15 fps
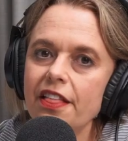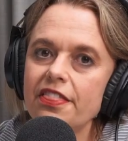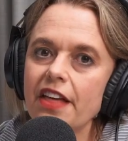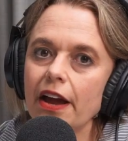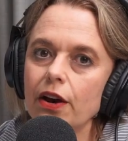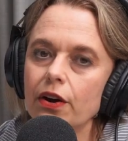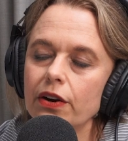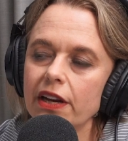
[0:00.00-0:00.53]

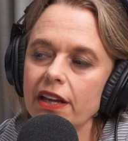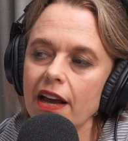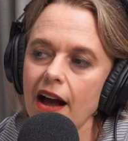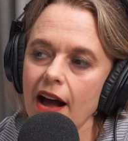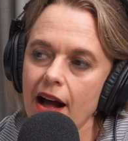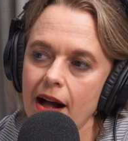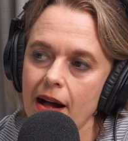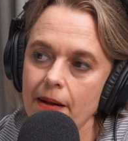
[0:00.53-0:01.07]
They already
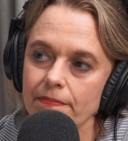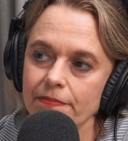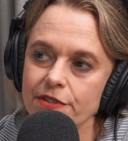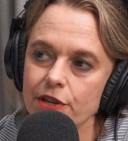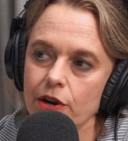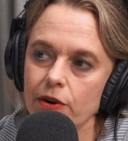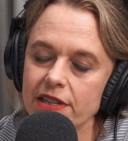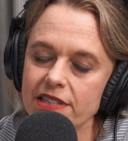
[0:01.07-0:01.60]
are.
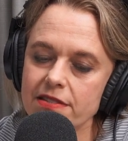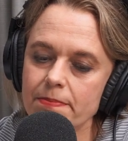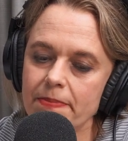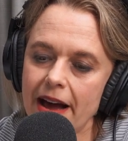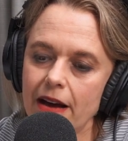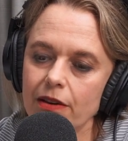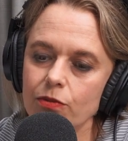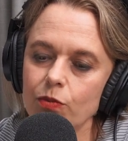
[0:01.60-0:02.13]
So it's
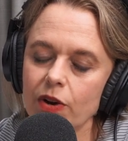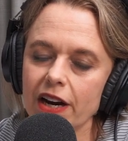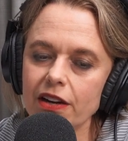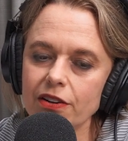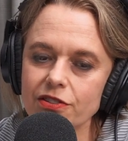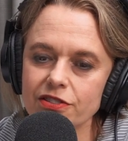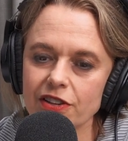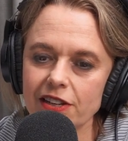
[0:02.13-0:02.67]
about what I
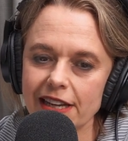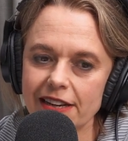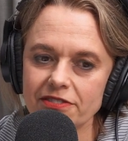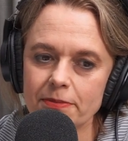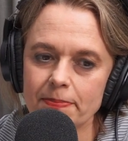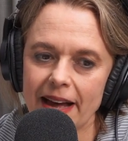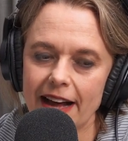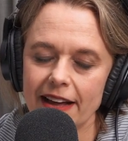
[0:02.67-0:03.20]
also love
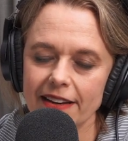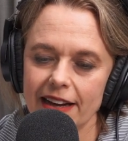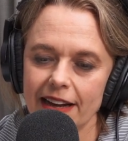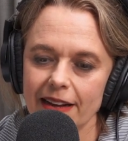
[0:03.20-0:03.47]
about